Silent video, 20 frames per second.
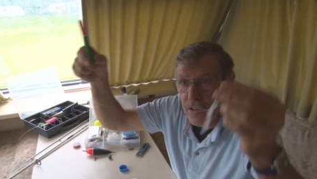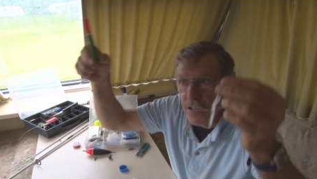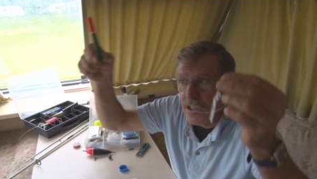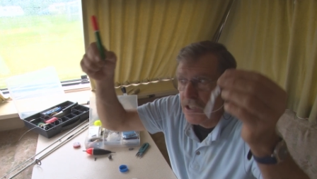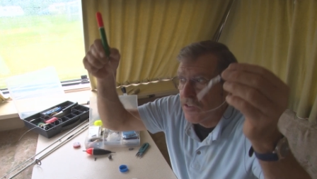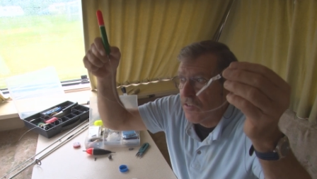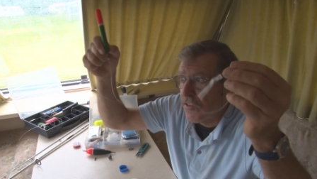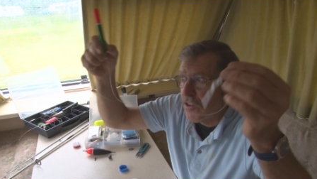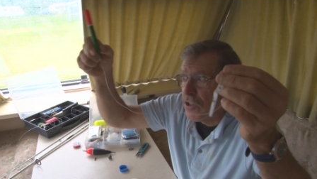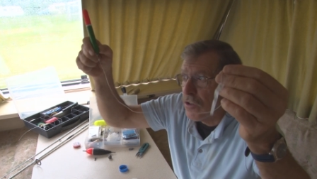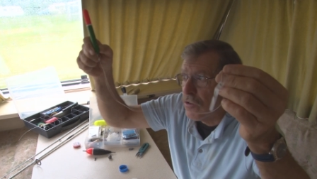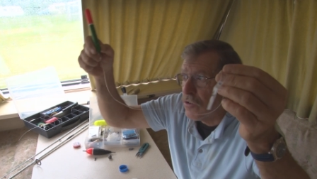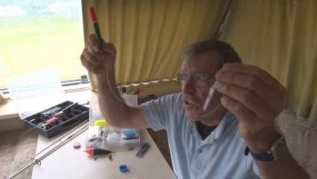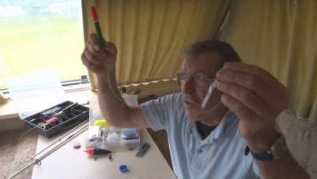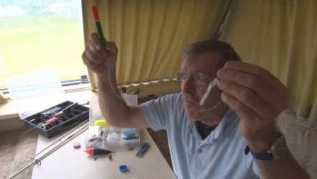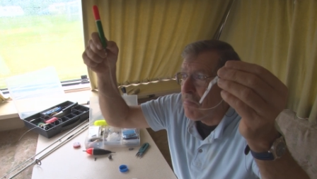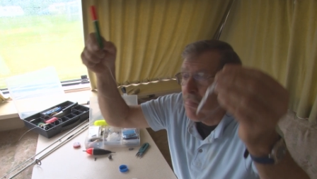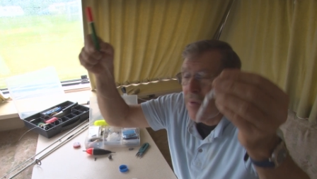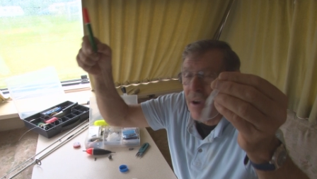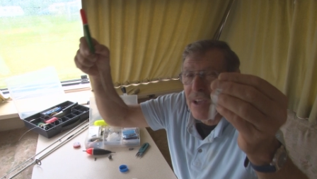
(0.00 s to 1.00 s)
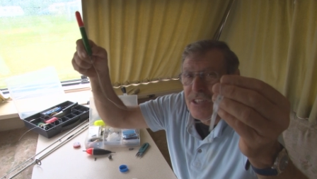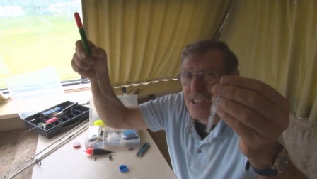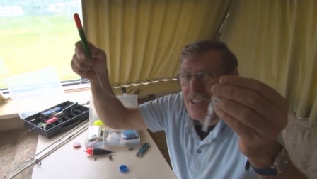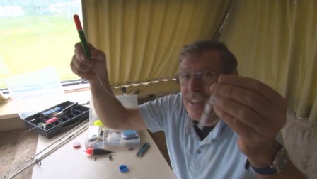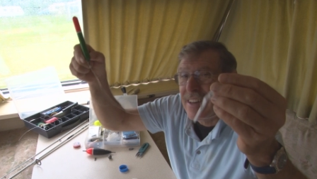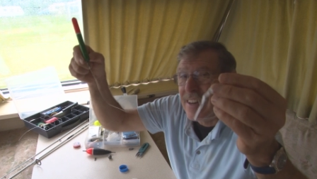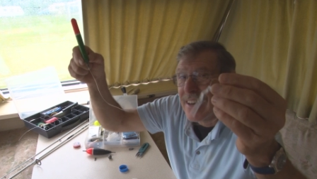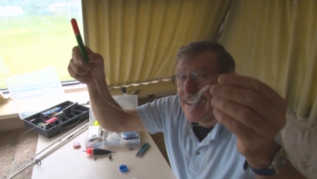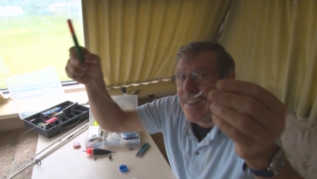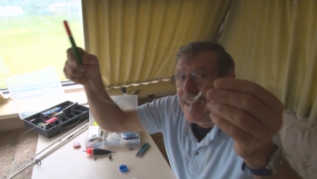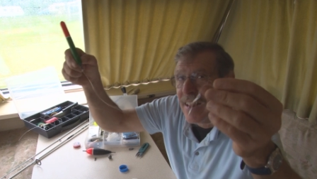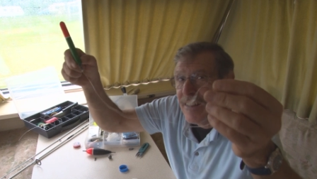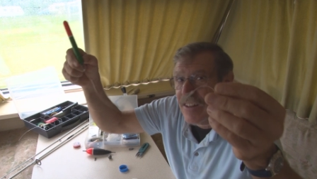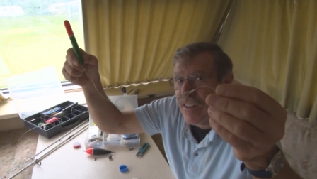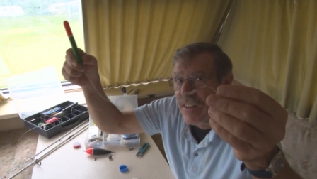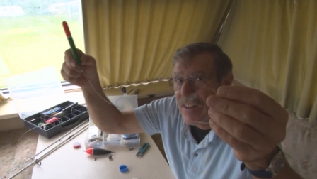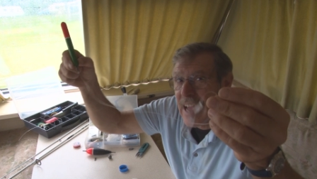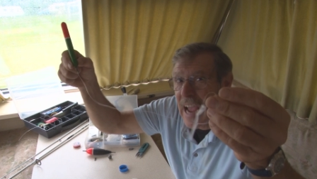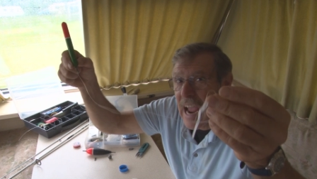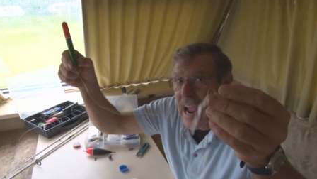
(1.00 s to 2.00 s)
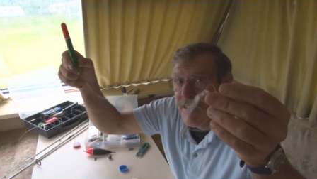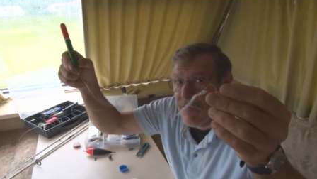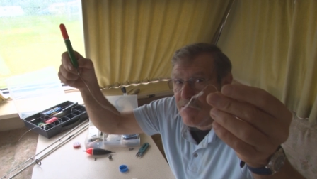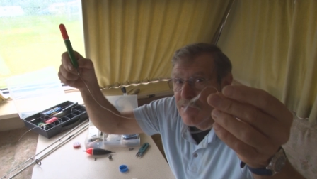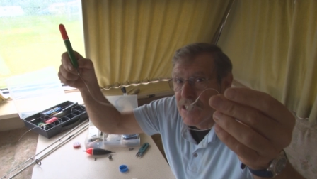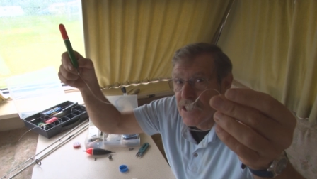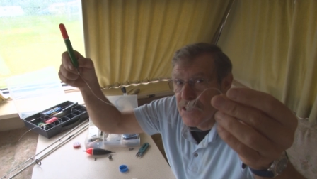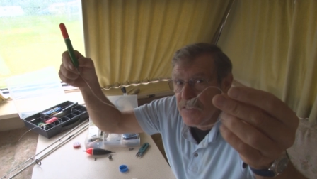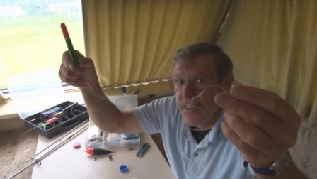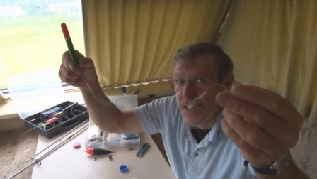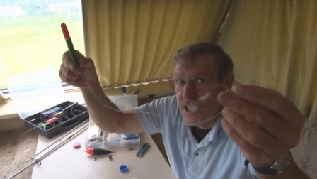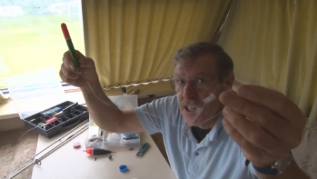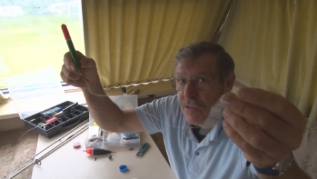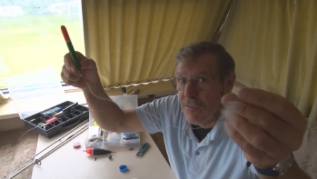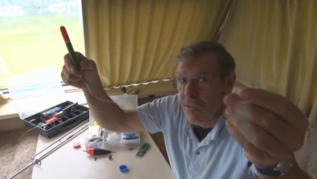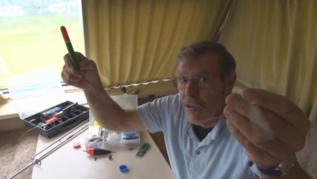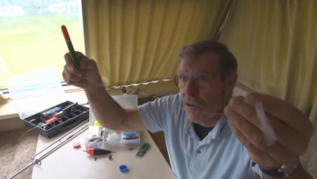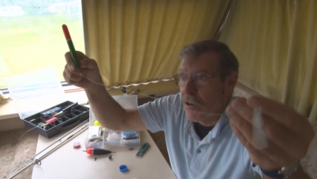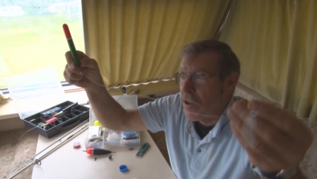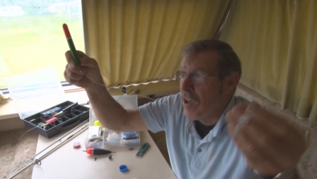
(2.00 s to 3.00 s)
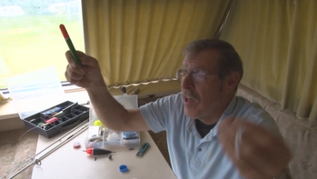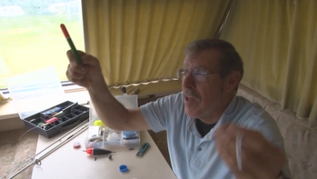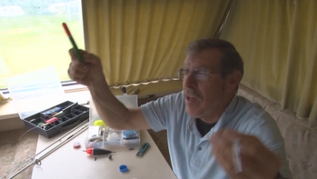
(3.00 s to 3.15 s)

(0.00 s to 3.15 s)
This is for using basically the length of the average fishing rod,